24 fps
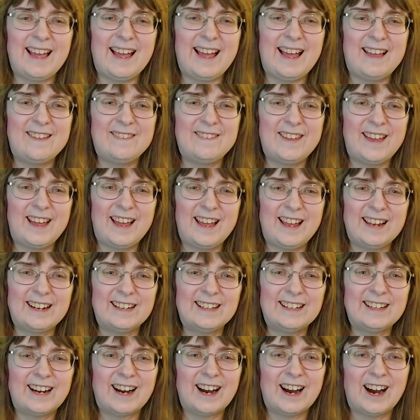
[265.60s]
and
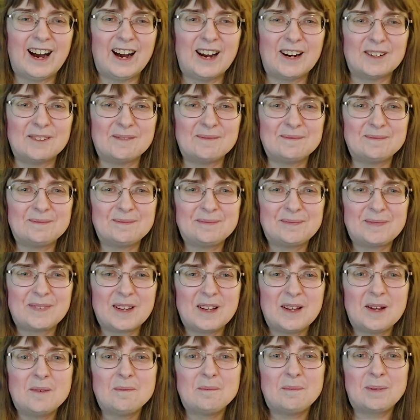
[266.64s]
then, um,
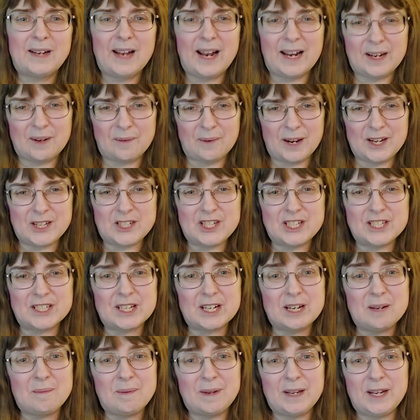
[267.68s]
but anyway, she's
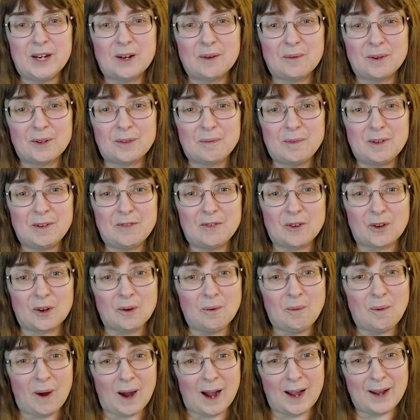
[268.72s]
going to be here with me for
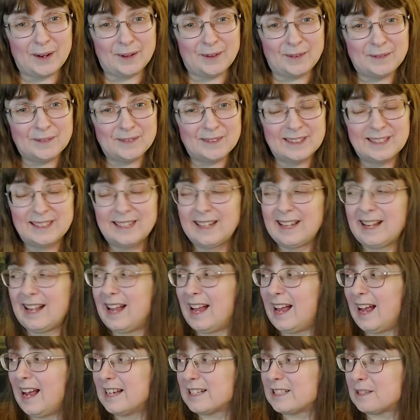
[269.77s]
a while.
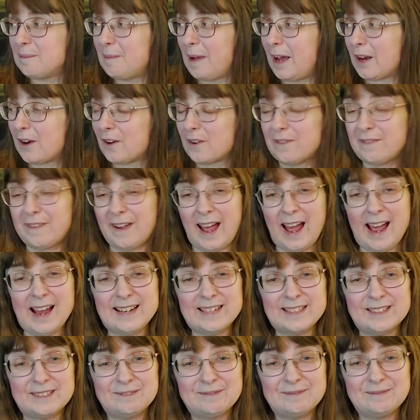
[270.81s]
As a matter of
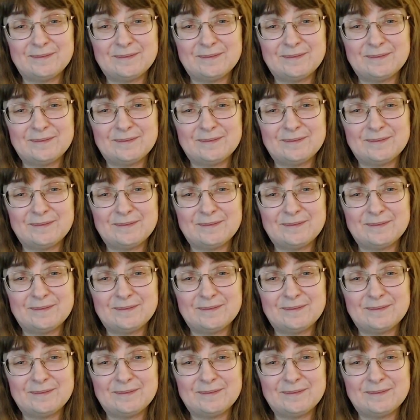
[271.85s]
fact,